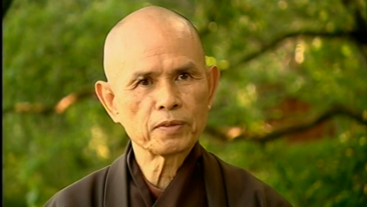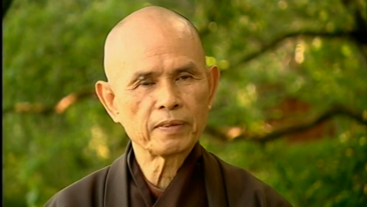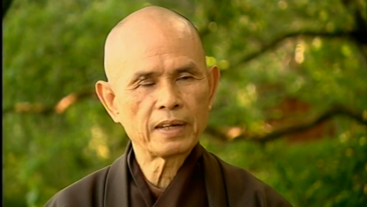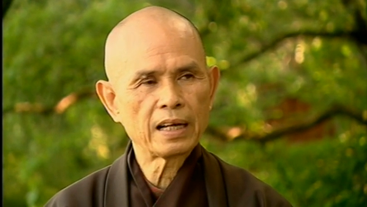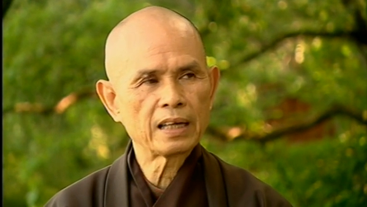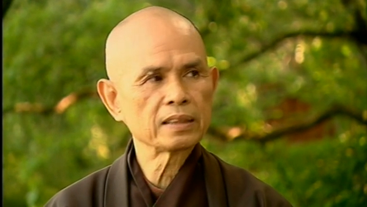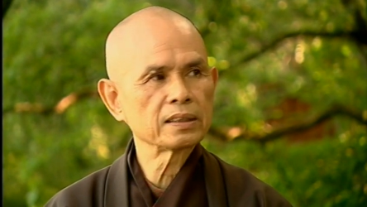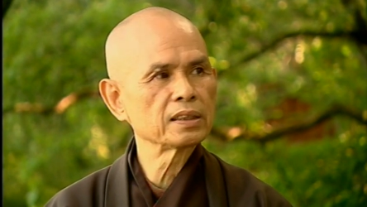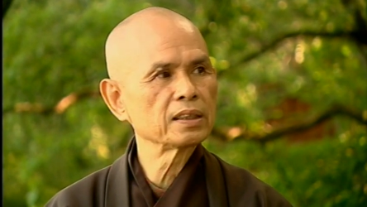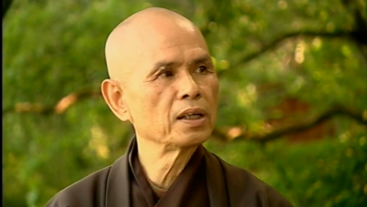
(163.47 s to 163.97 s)

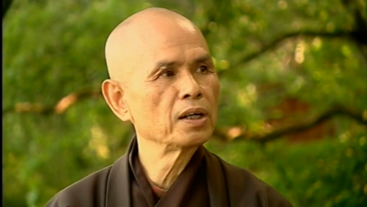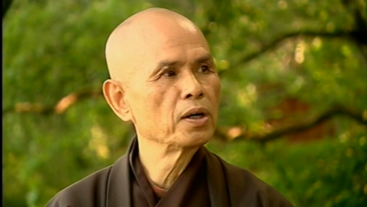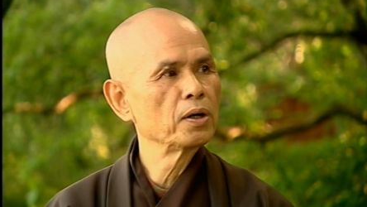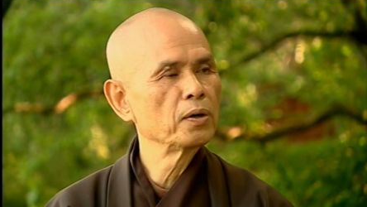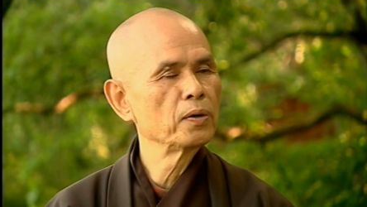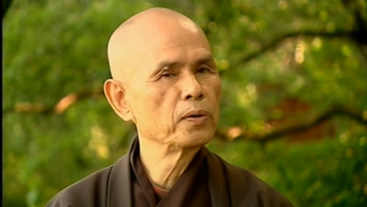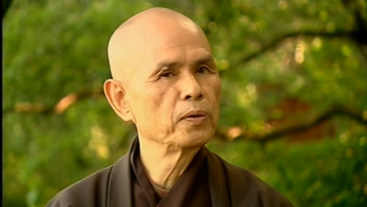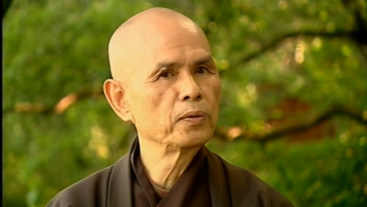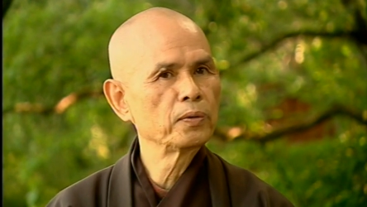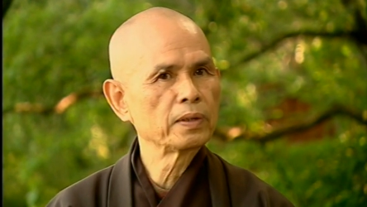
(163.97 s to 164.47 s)
us
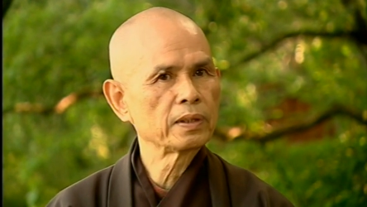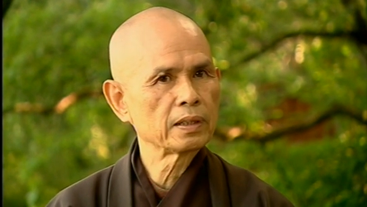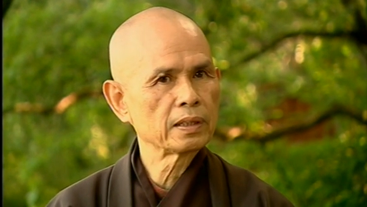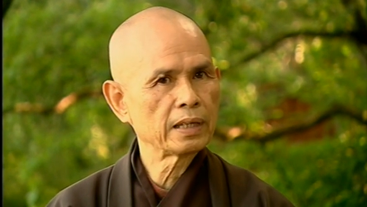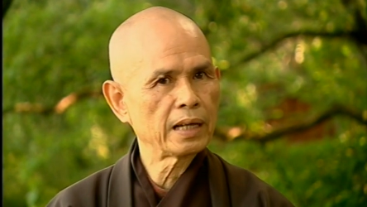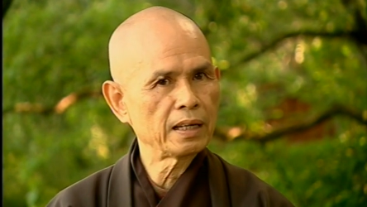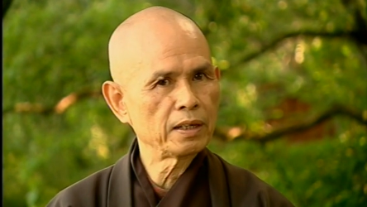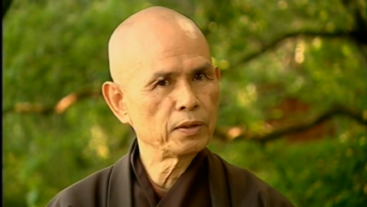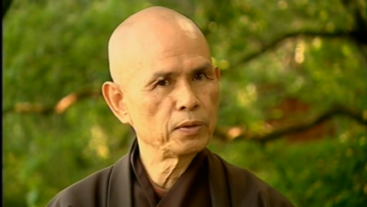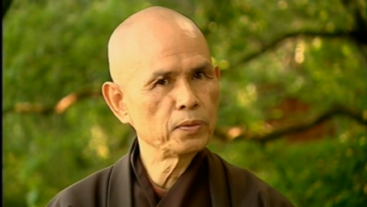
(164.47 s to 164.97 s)
who
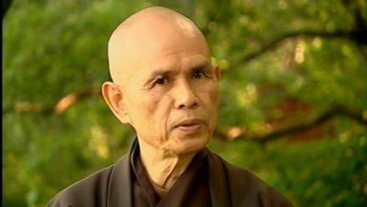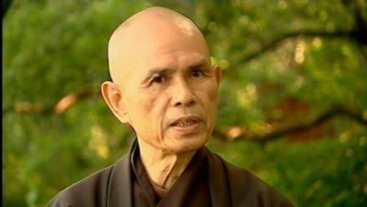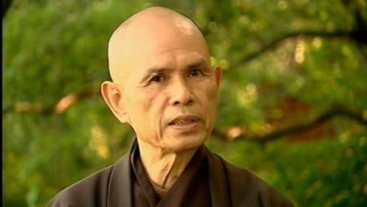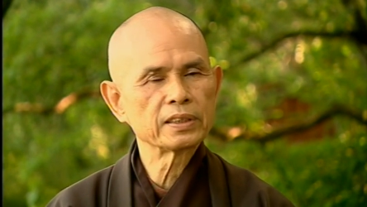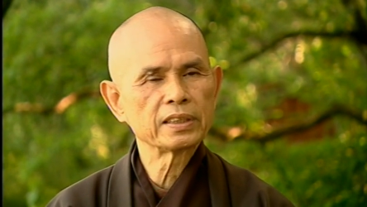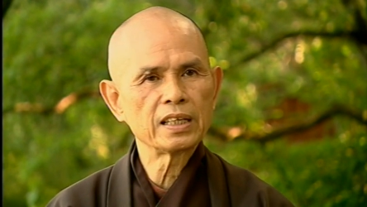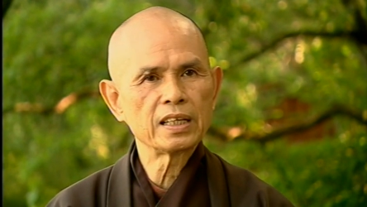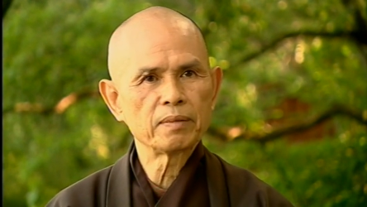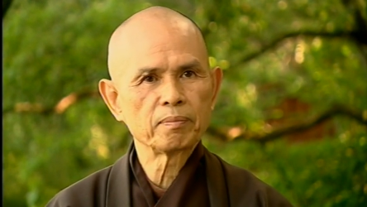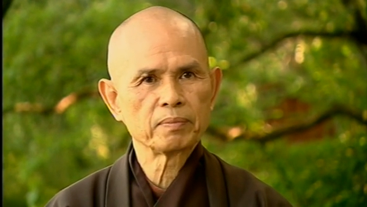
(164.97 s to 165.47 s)
can do the
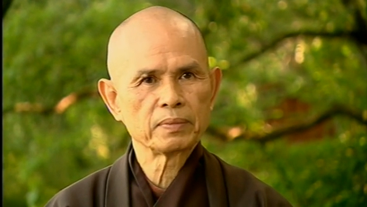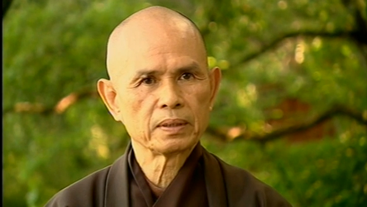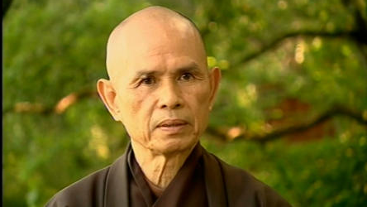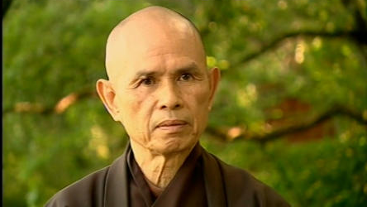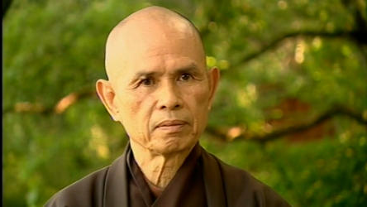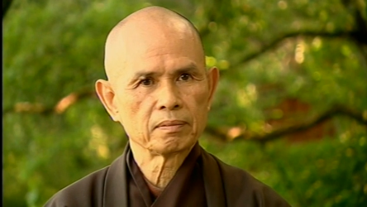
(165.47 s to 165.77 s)
same